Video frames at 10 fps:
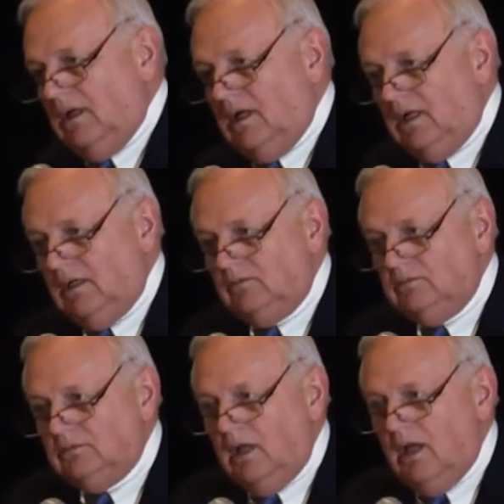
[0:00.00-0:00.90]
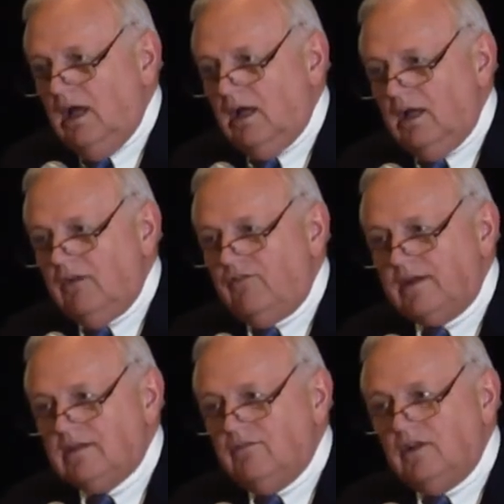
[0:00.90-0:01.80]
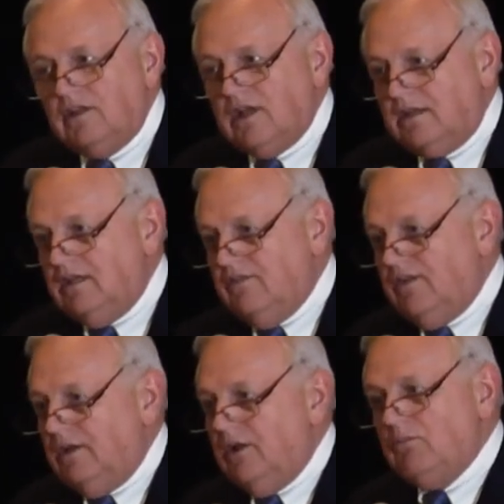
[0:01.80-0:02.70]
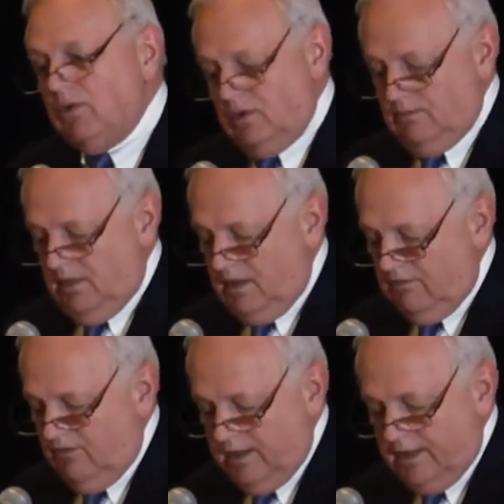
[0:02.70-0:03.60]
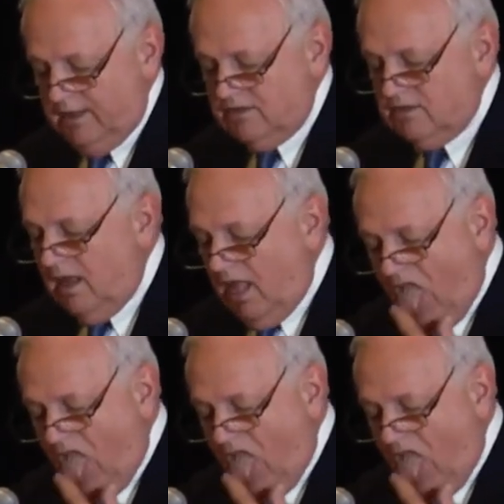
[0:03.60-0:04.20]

an effective executive in a number of areas.